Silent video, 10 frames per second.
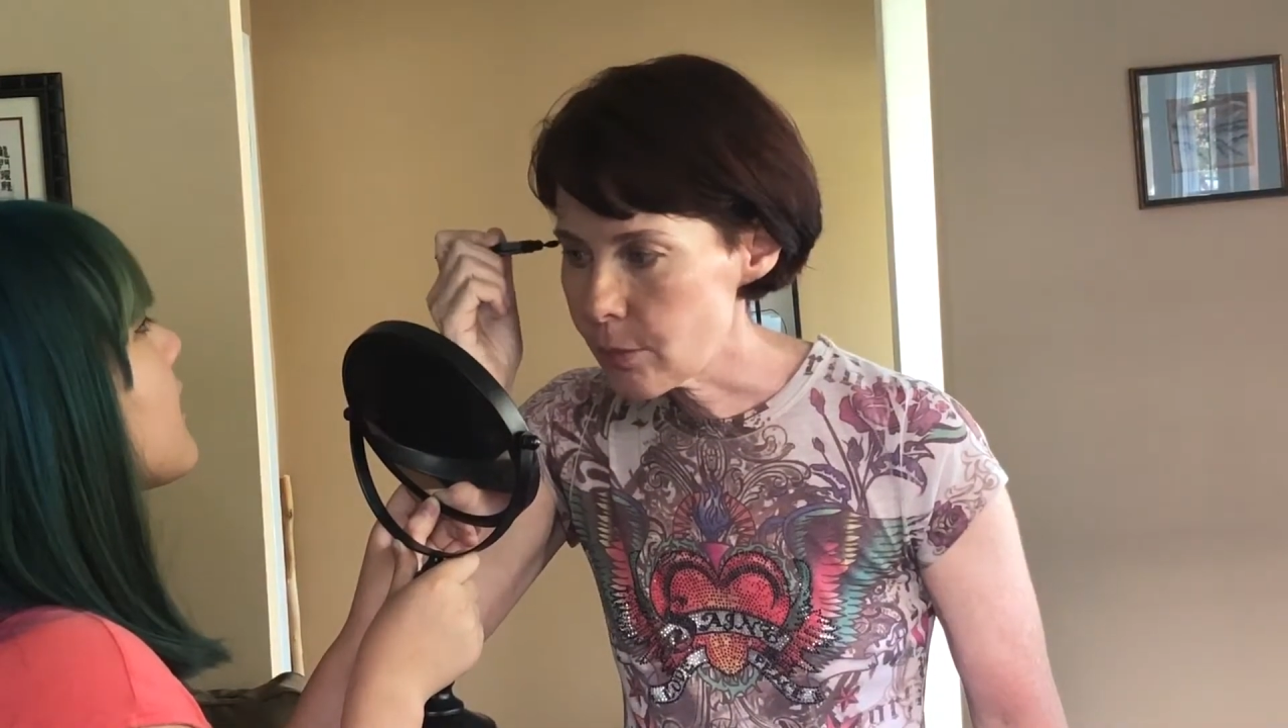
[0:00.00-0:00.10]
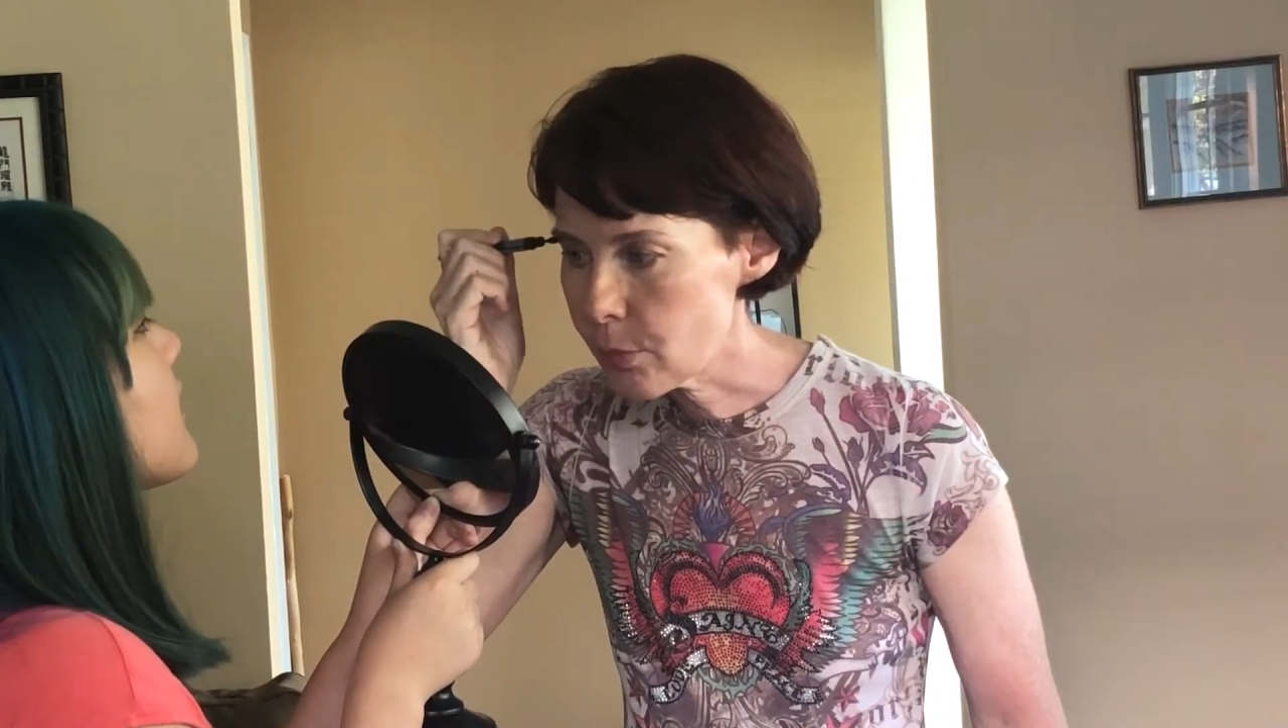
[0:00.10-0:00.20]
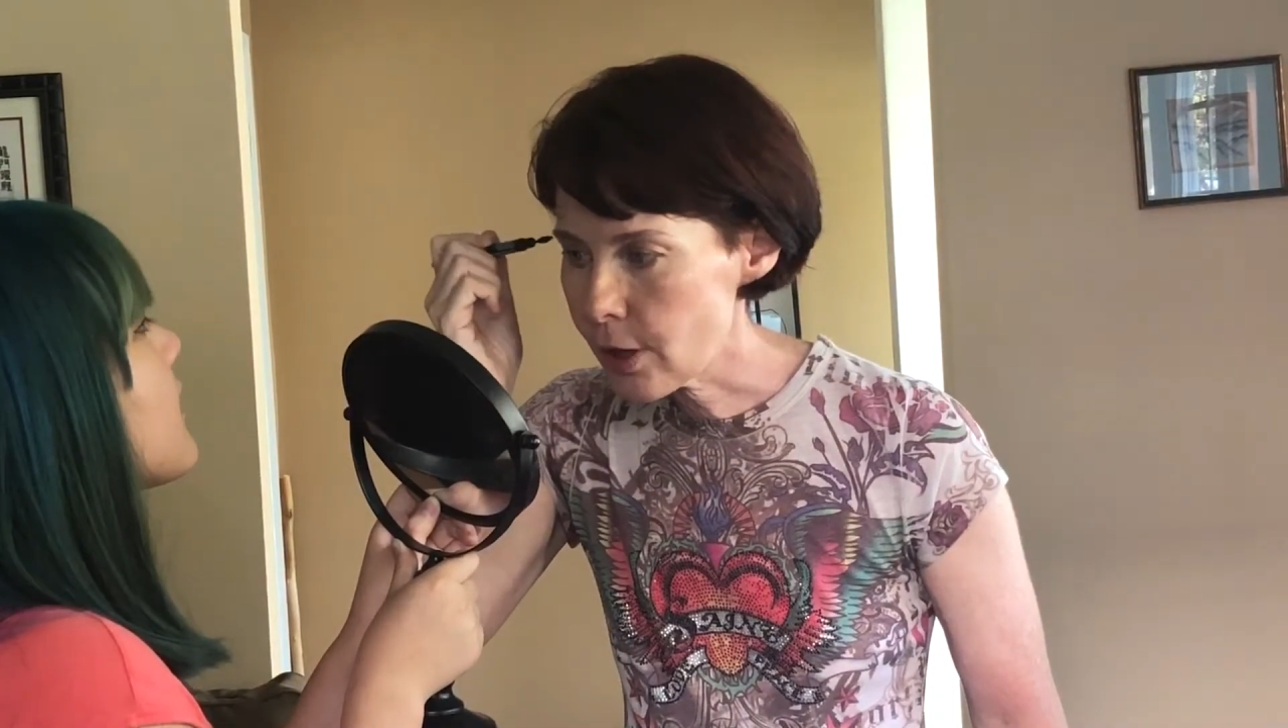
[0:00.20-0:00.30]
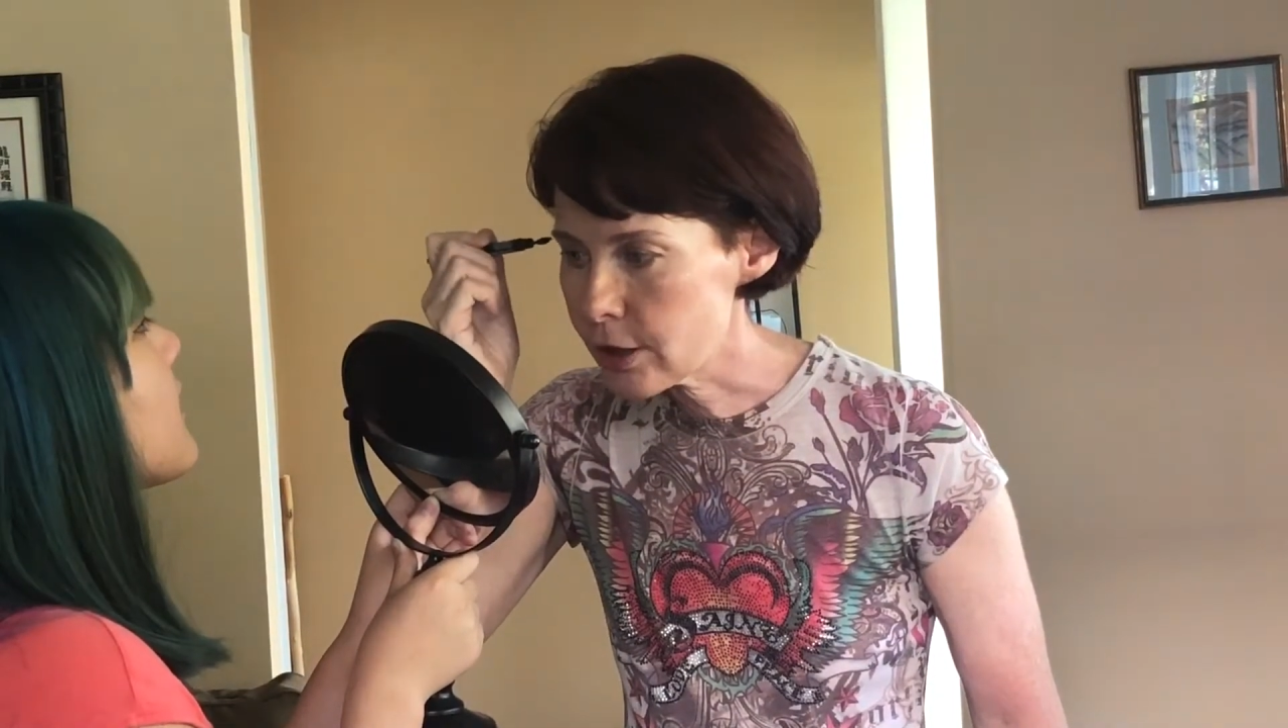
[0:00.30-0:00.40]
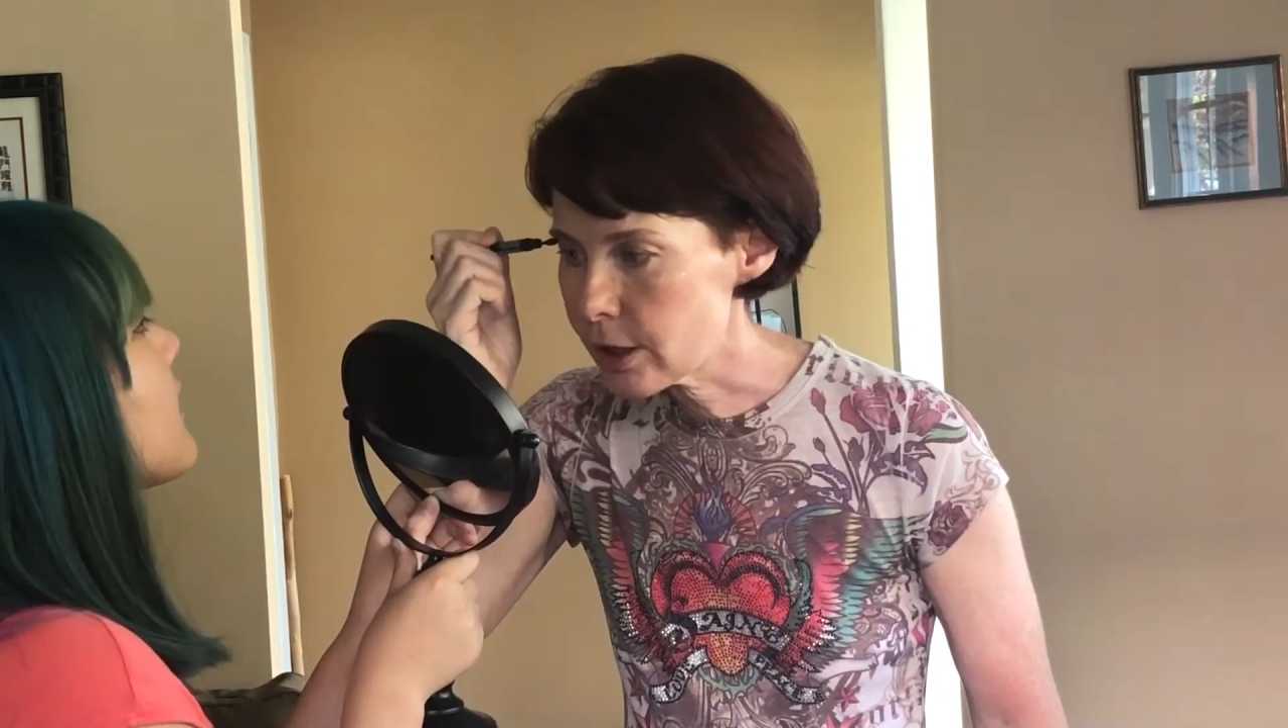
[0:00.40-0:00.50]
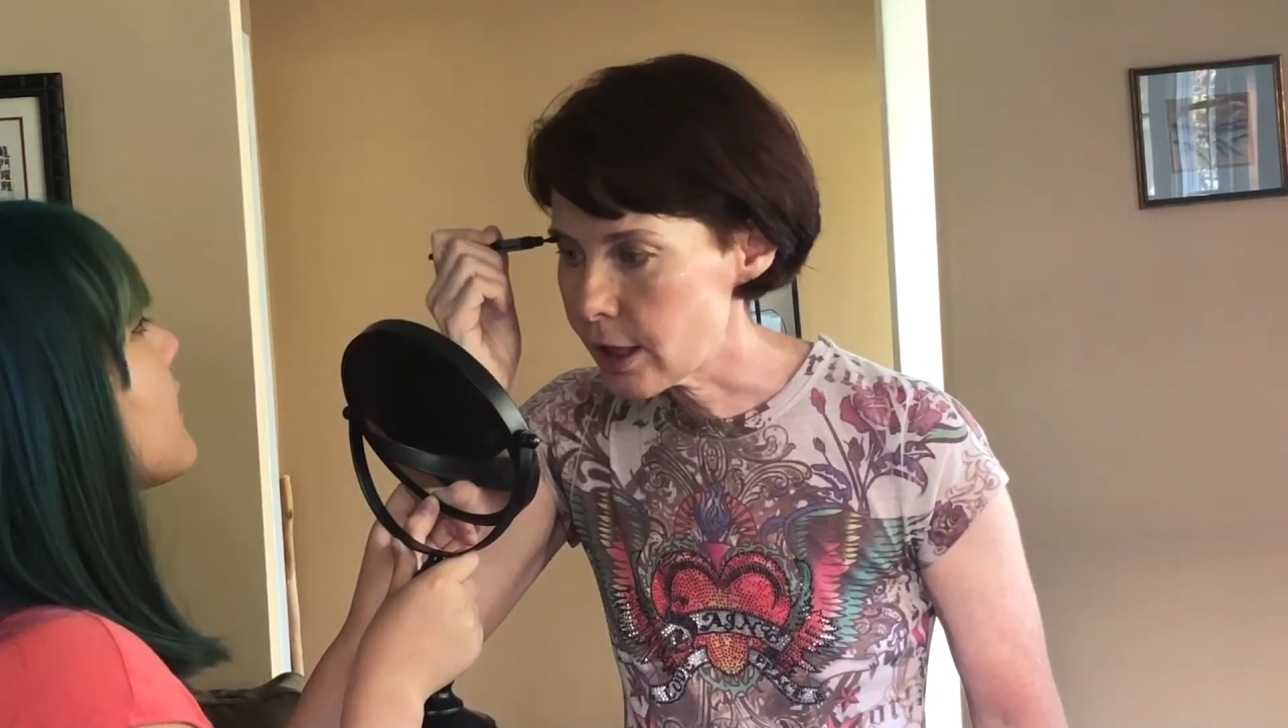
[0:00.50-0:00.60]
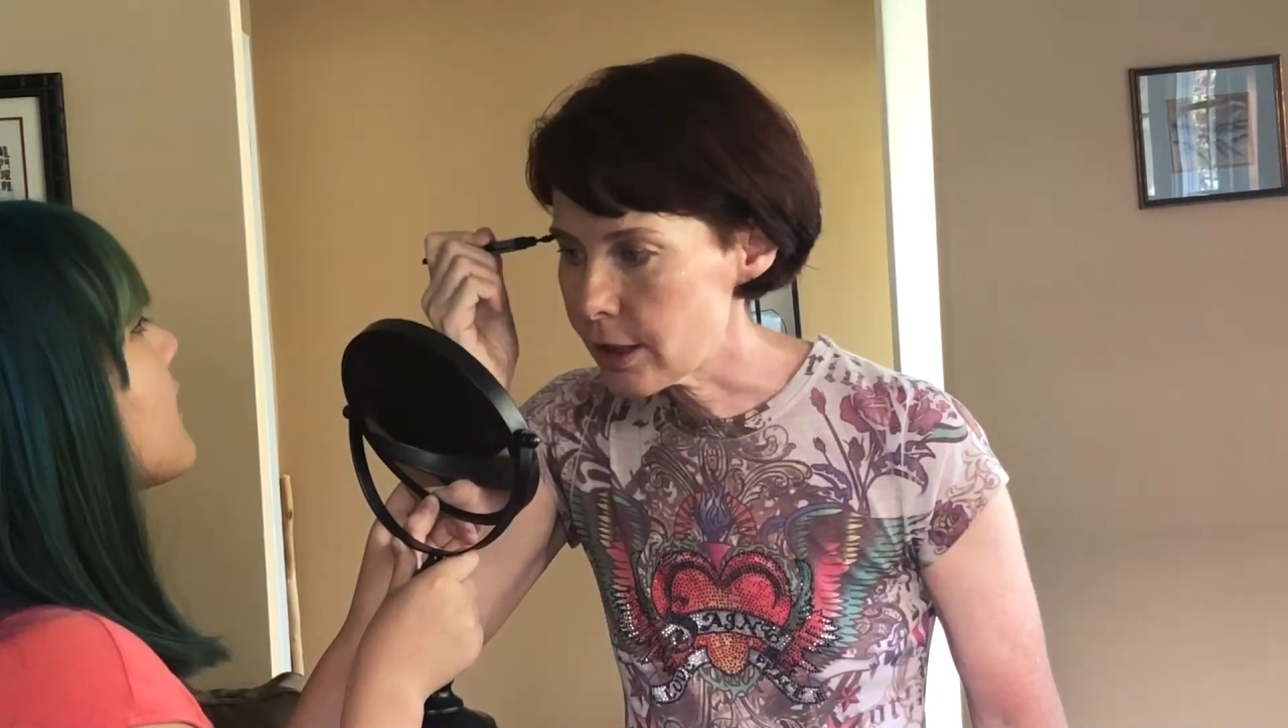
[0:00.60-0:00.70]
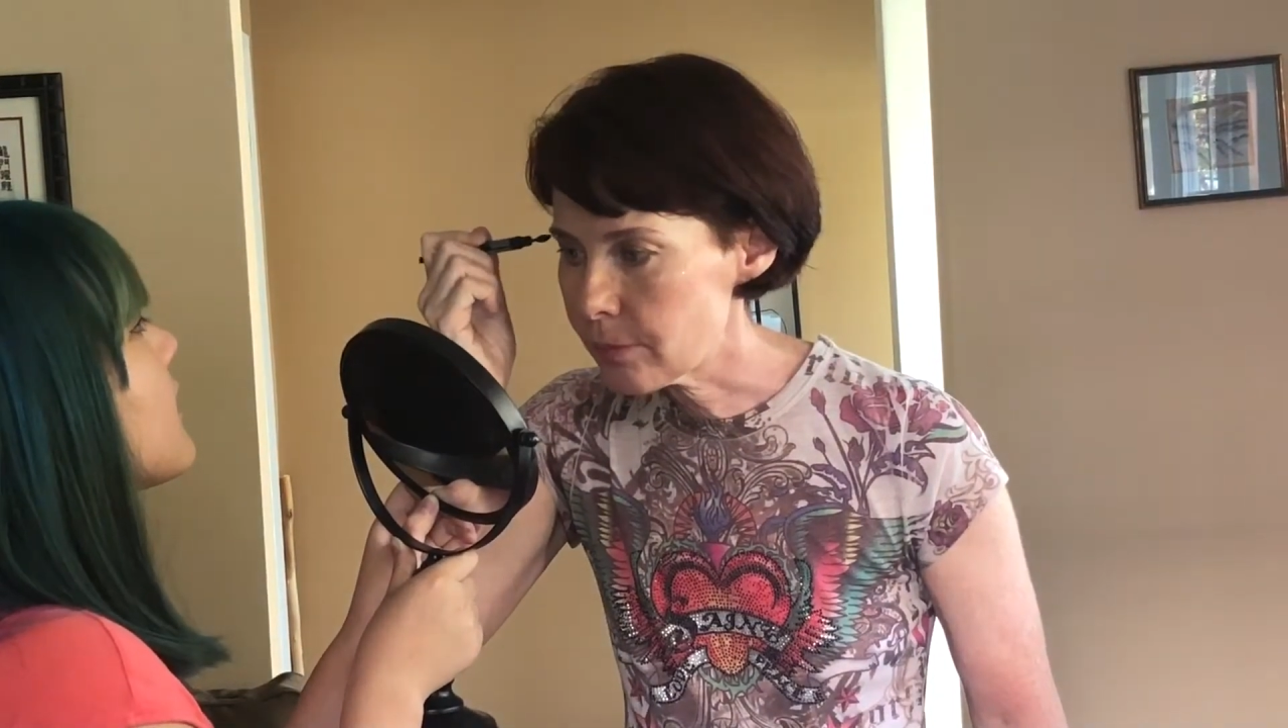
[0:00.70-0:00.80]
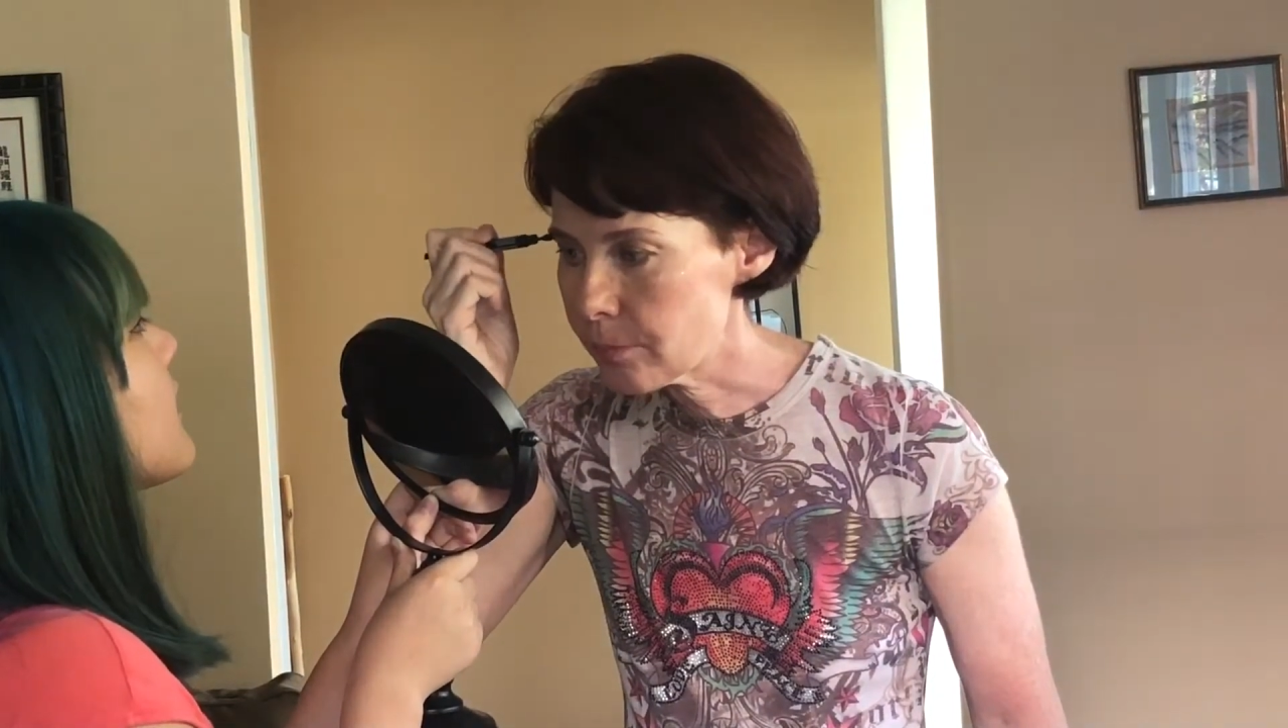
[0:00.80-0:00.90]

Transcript: brush it